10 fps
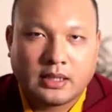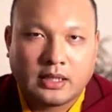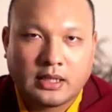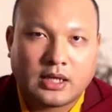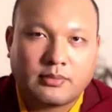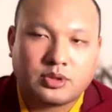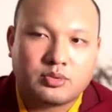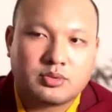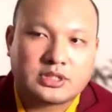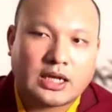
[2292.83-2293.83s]
conviction
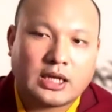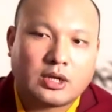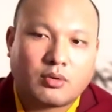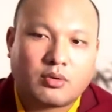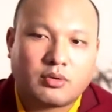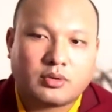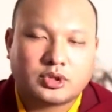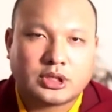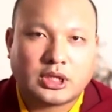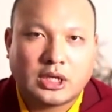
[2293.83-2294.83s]
in this and felt
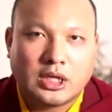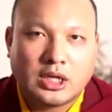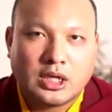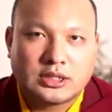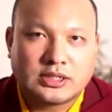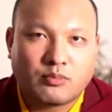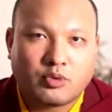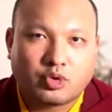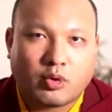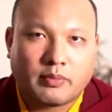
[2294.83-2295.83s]
even more devotion
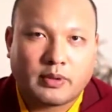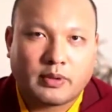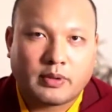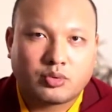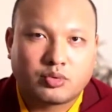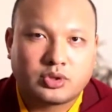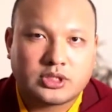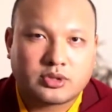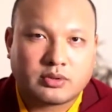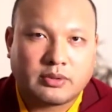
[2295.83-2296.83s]
for the